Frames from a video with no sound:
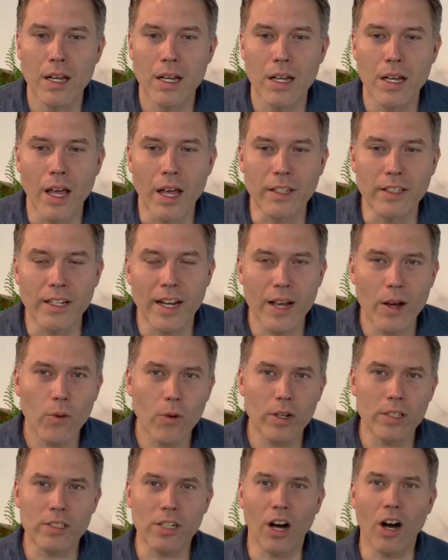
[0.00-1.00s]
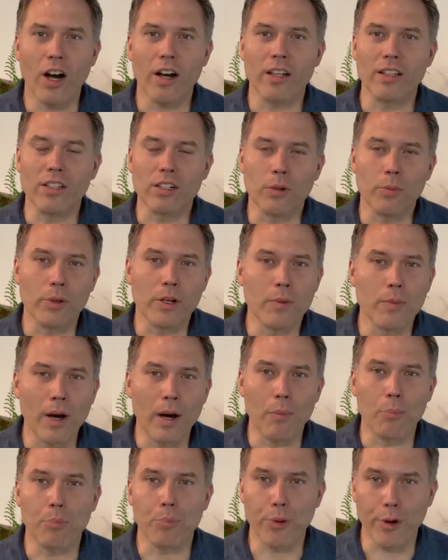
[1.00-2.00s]
And today I want to talk a little bit
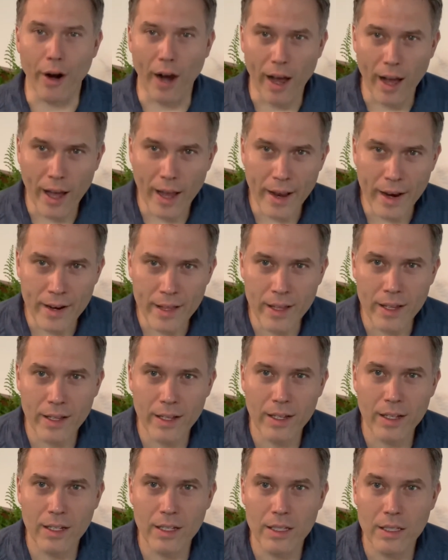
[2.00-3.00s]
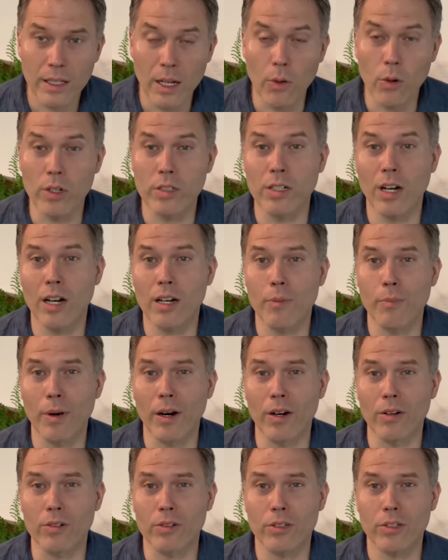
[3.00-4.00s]
about pride. I want to talk
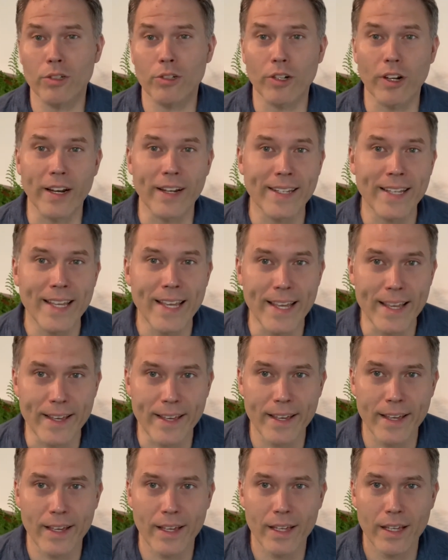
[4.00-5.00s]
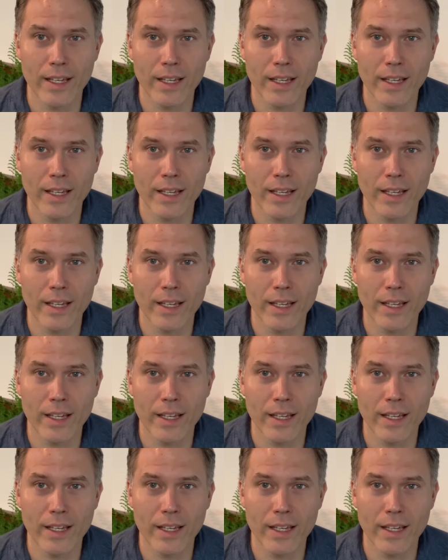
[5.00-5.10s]
about critique.